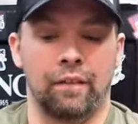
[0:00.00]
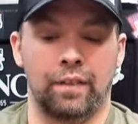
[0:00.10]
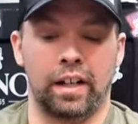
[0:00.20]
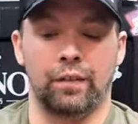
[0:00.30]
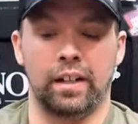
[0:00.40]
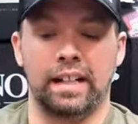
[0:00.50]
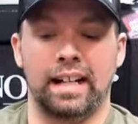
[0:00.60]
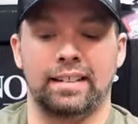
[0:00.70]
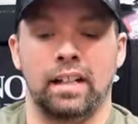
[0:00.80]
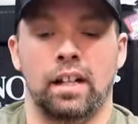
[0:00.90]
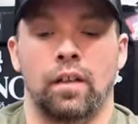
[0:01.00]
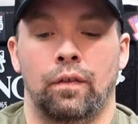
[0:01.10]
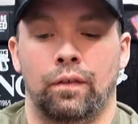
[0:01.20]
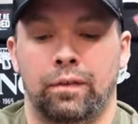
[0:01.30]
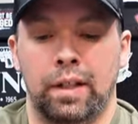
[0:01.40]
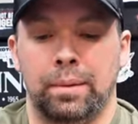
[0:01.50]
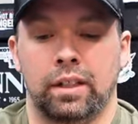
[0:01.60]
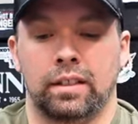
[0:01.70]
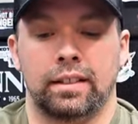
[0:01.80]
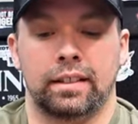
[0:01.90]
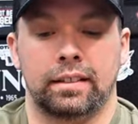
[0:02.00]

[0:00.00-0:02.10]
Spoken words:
Very, very nice. Flip your